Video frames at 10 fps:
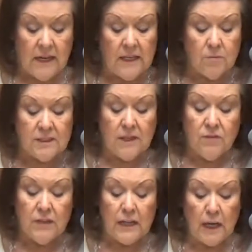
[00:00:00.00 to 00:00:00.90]
and he was
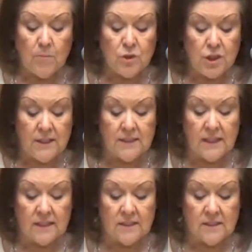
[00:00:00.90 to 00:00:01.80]
given the name
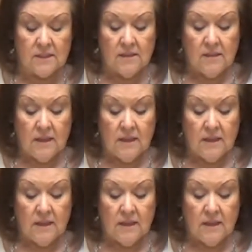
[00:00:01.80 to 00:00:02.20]
Jesus,